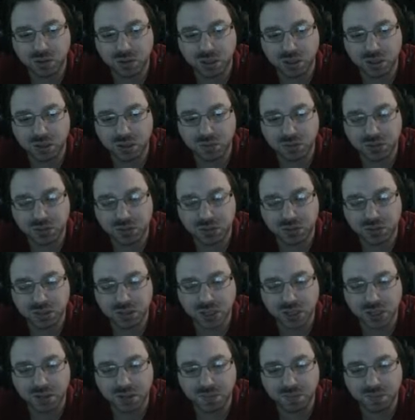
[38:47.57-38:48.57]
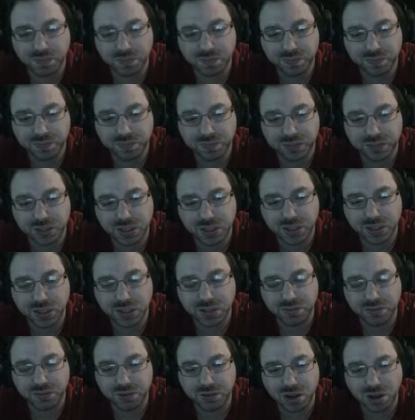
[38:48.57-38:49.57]
what's his name?
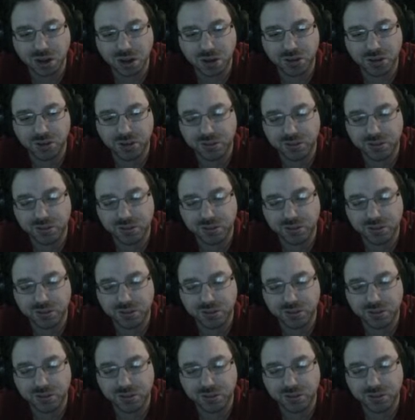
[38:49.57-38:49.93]
Connor.